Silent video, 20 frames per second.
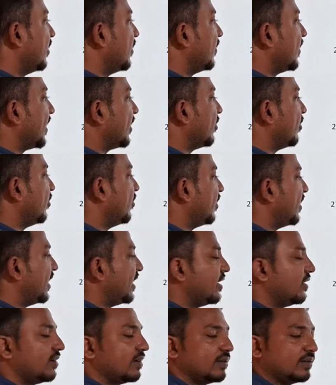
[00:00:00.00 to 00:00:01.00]
Where
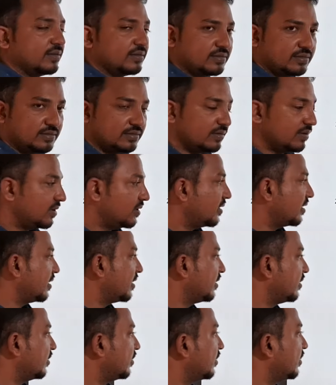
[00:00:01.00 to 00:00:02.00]
covalent
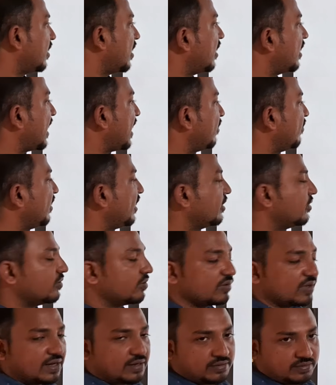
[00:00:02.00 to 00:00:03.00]
and ionic,
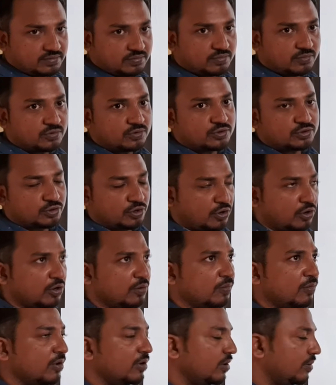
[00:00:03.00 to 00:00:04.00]
those are more stronger
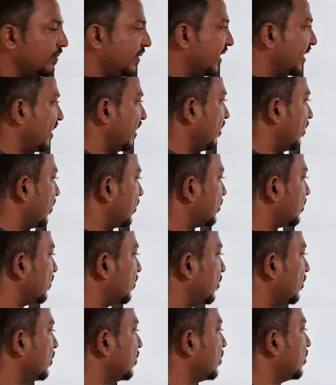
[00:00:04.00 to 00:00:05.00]
bond. Metallic also
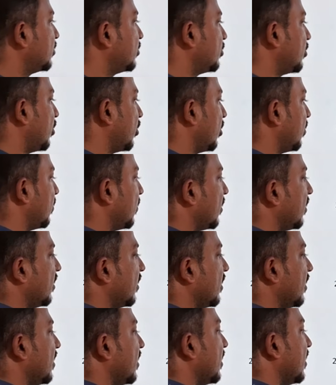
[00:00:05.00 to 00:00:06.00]
more stronger bond.
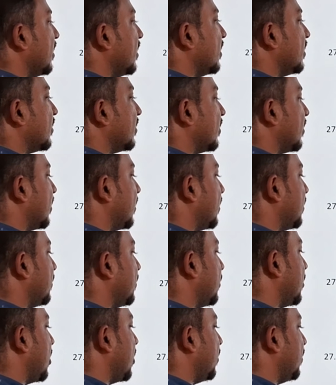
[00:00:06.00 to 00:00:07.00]

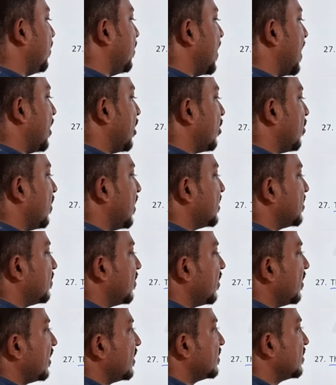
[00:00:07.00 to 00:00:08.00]
The van der Waals
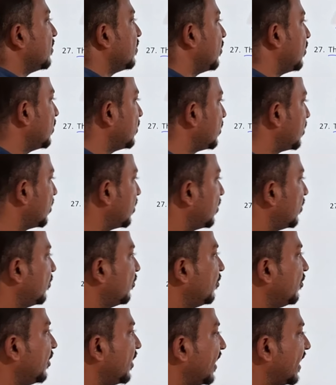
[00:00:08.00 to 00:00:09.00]
bond is the most
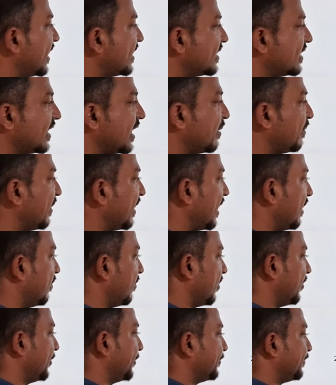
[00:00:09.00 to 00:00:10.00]
weakest chemical
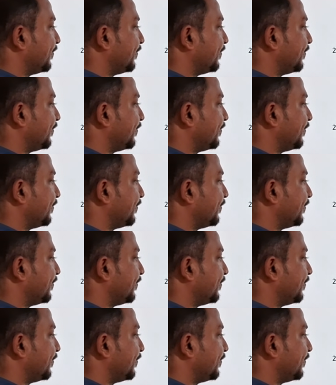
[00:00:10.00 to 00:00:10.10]
bond.